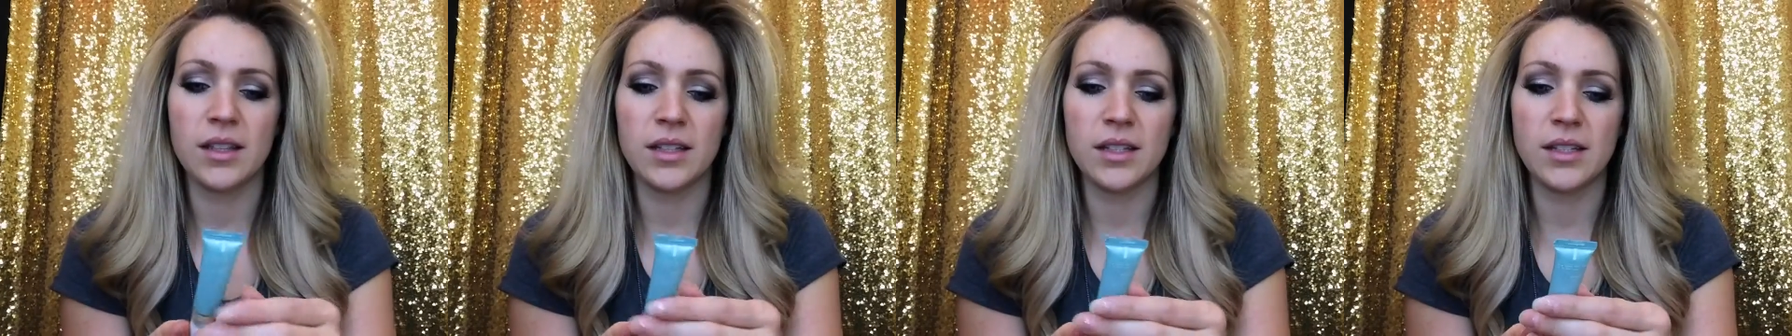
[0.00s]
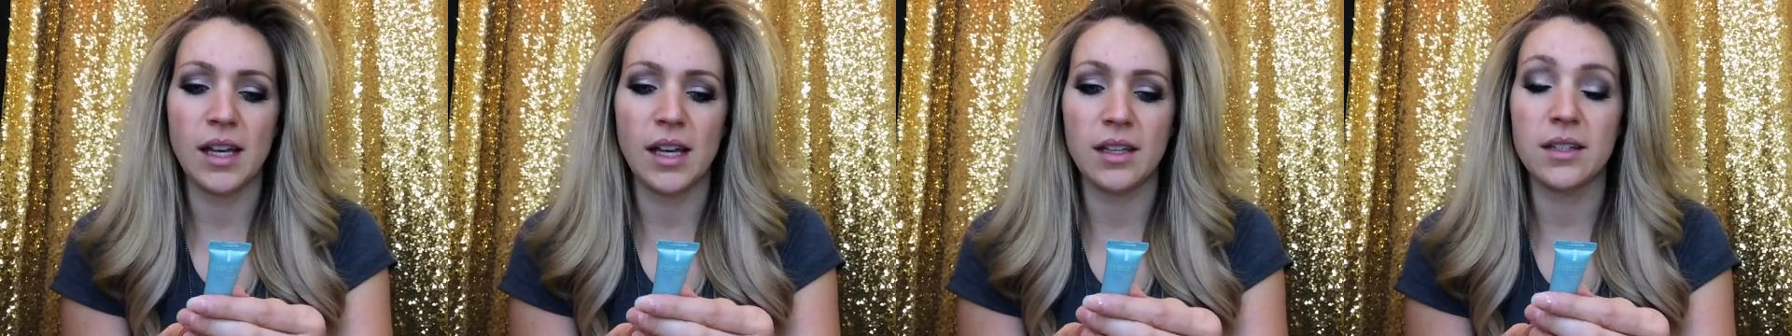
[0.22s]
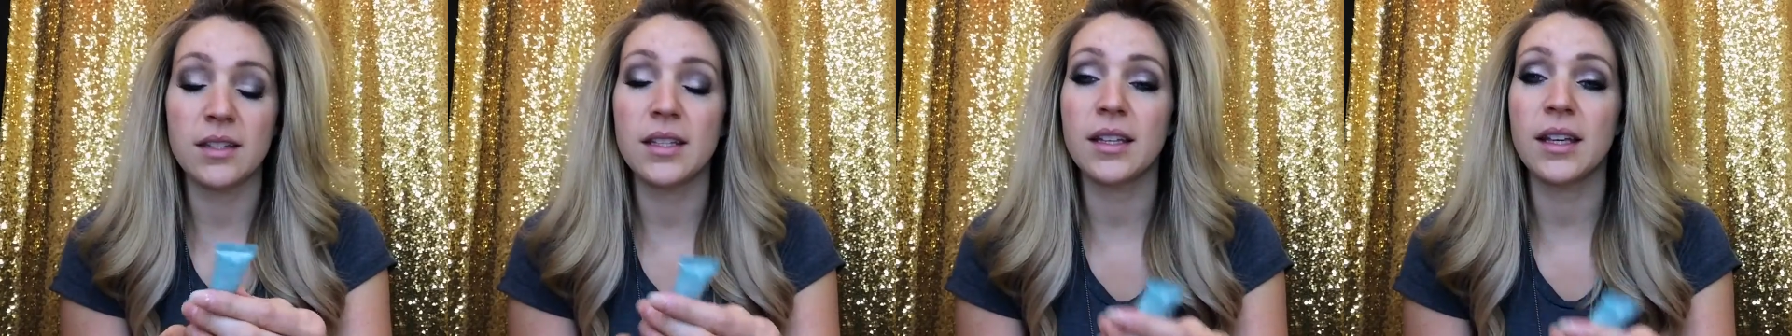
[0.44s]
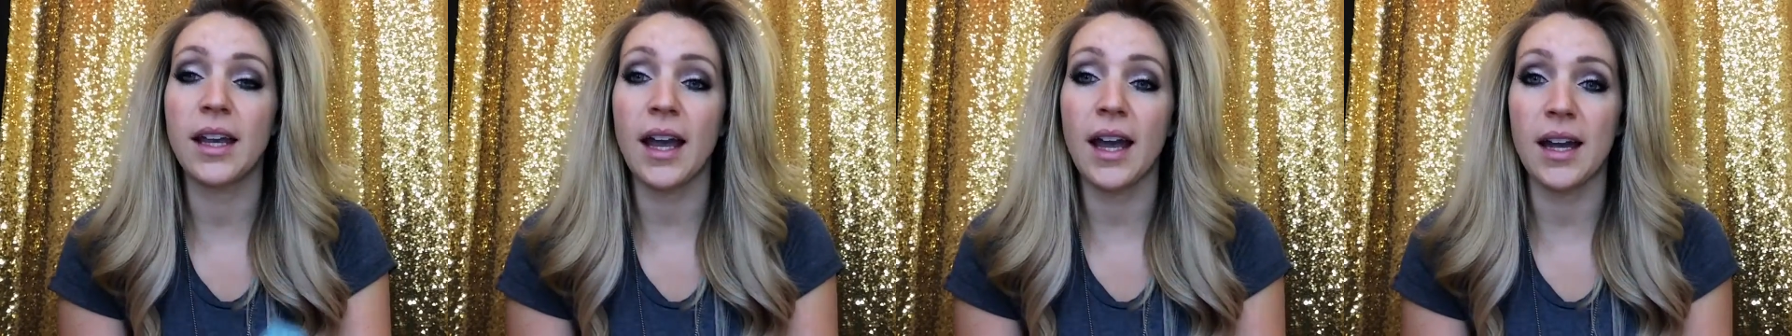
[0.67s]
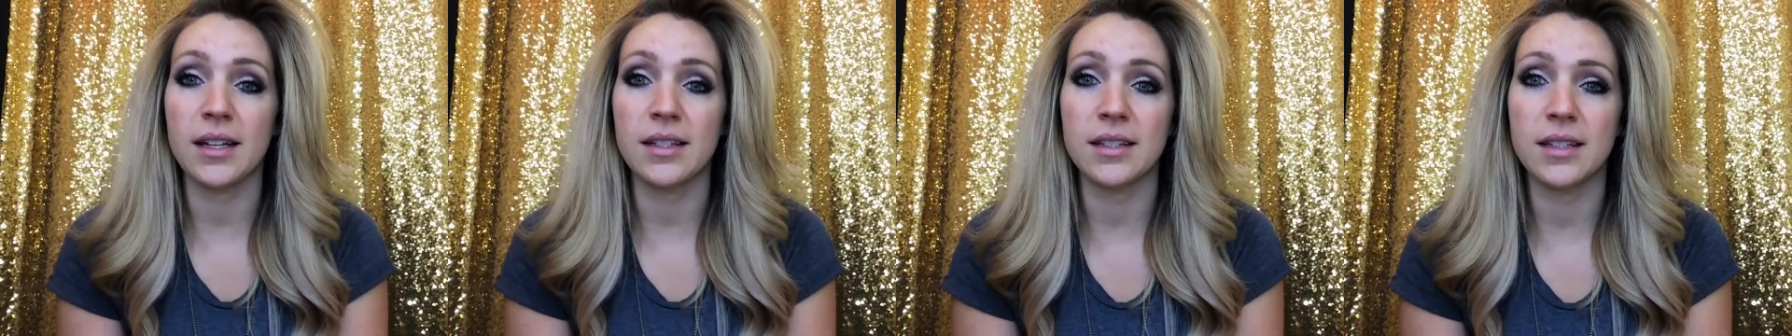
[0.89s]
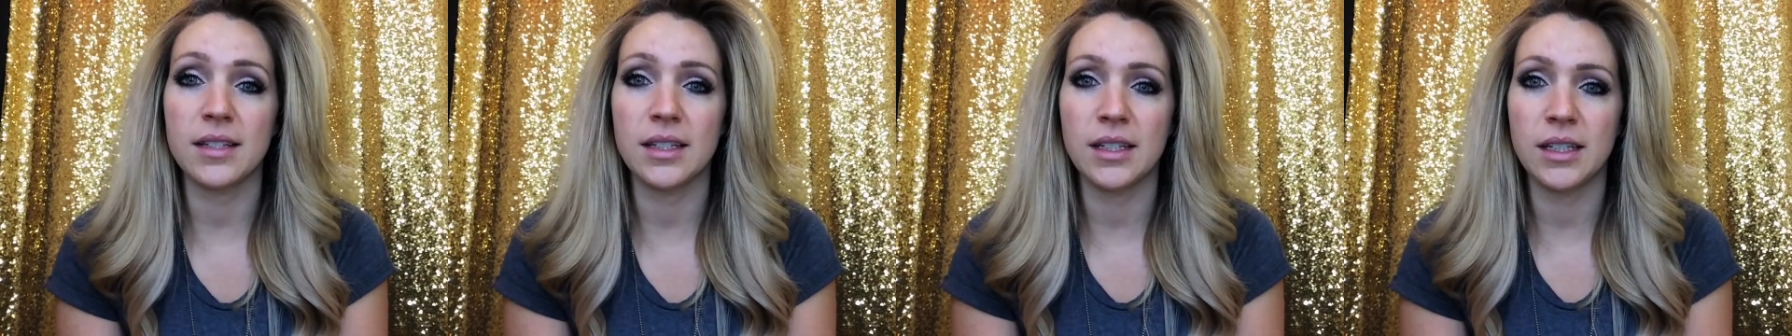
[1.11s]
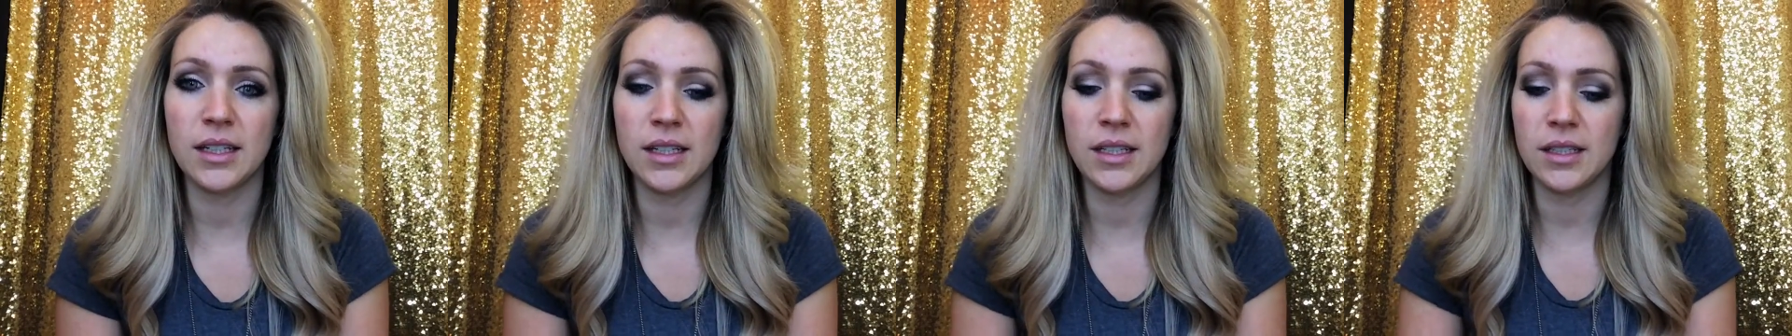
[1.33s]
the salicylic acid
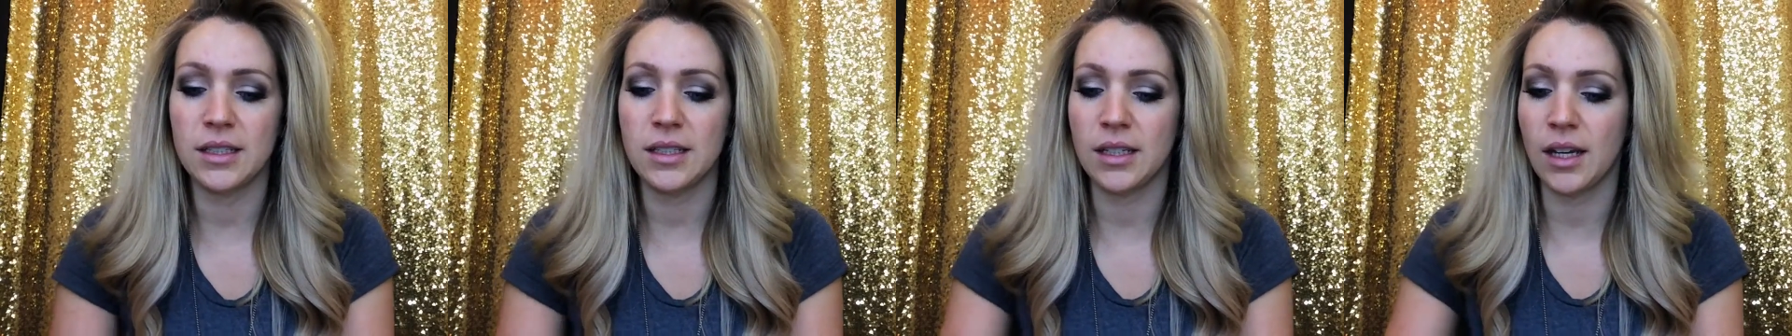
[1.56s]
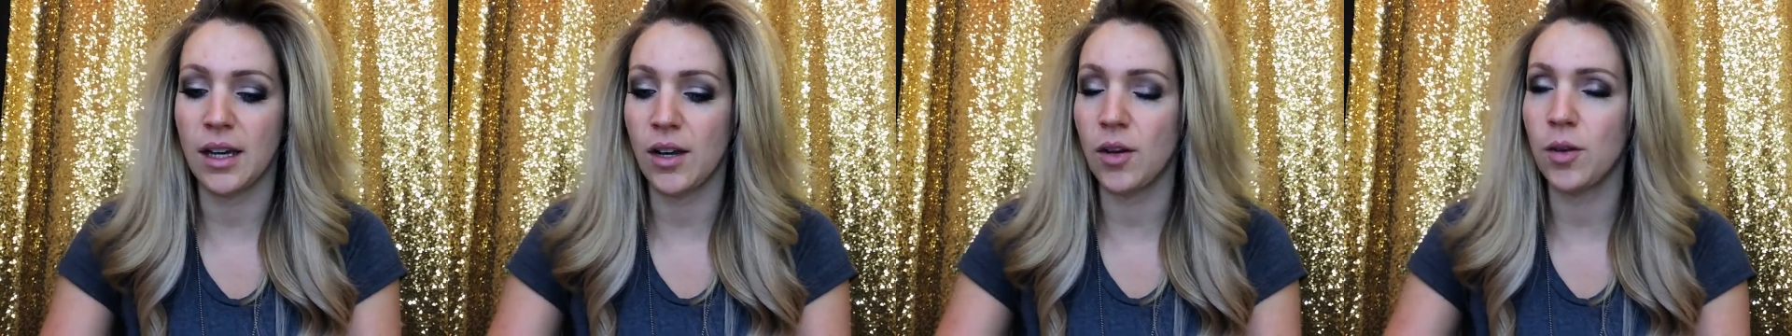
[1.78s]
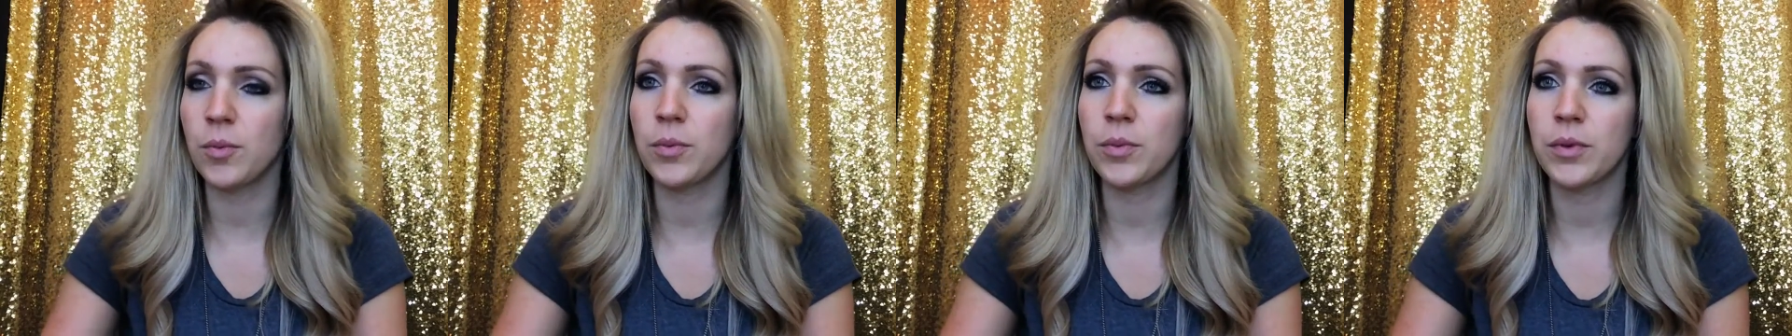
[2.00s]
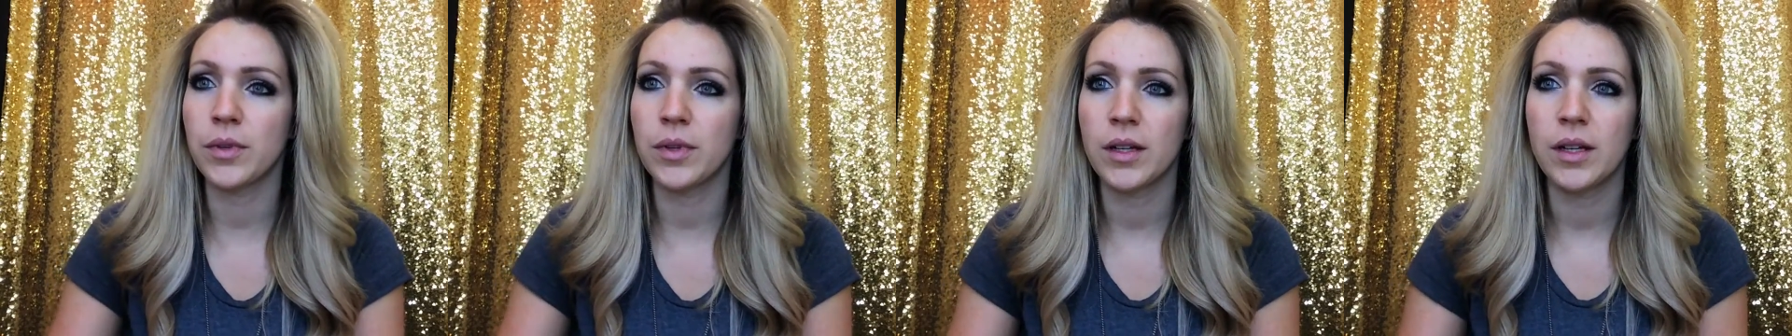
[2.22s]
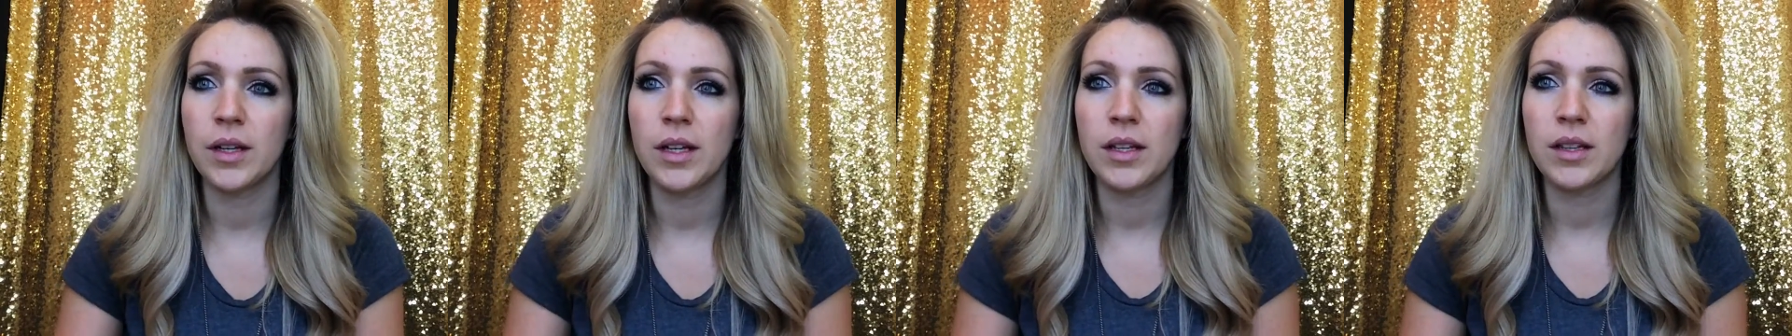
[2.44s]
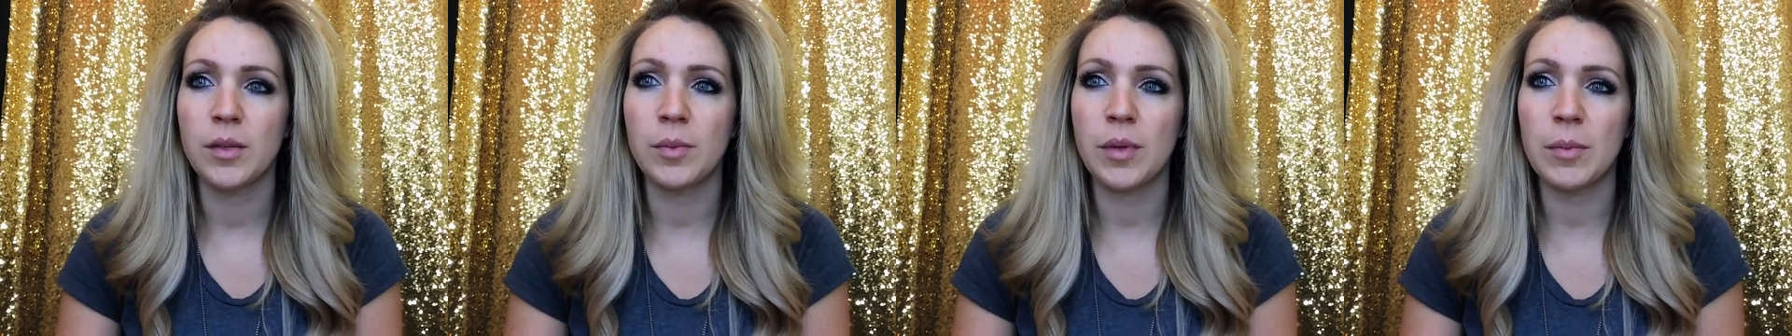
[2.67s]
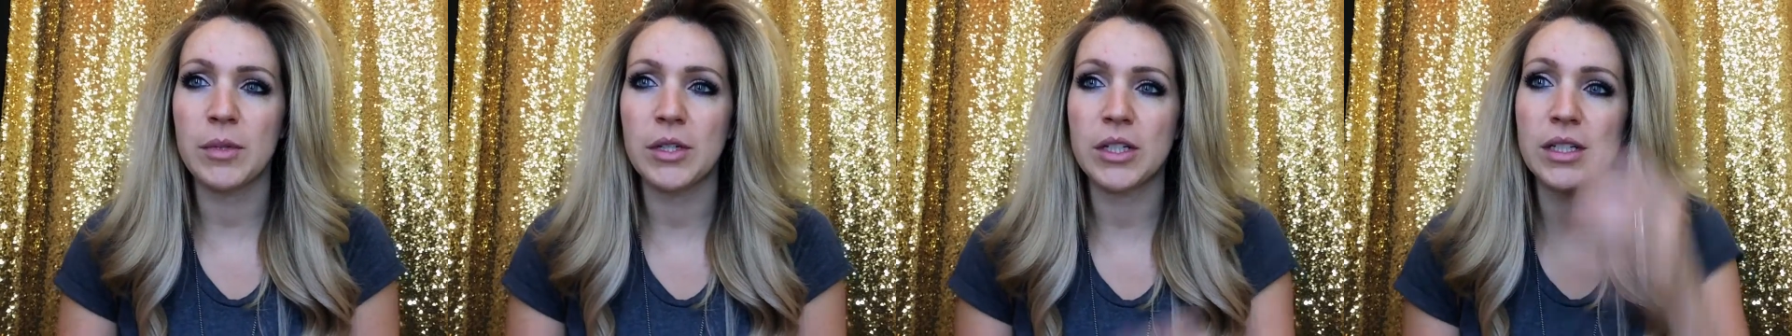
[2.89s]
in it to help the
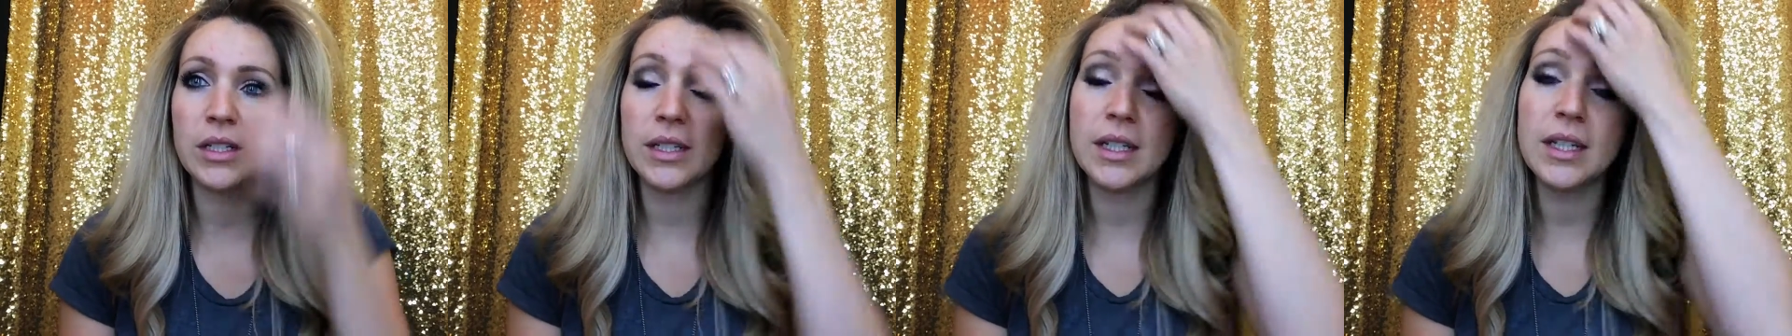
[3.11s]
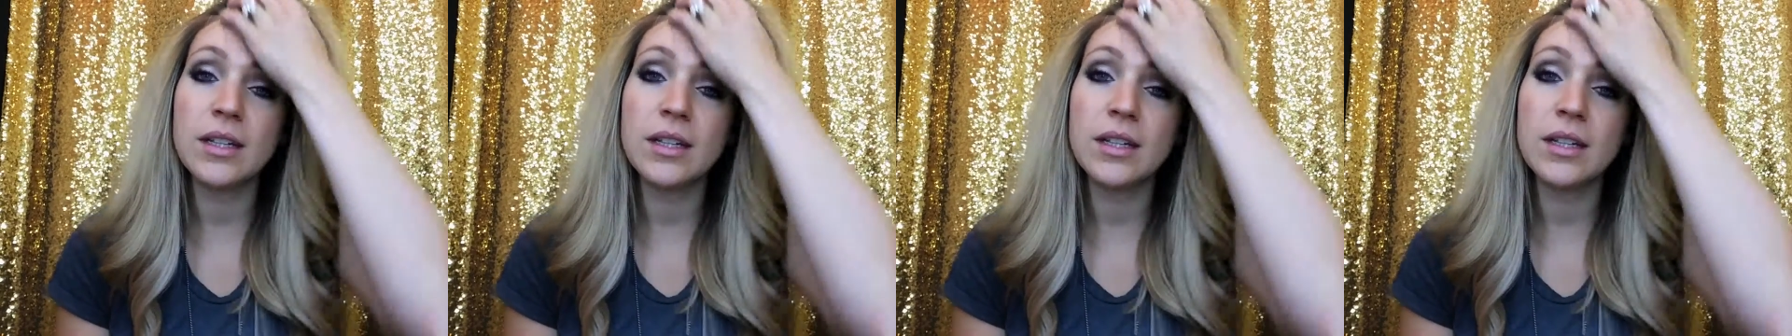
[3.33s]
blemishes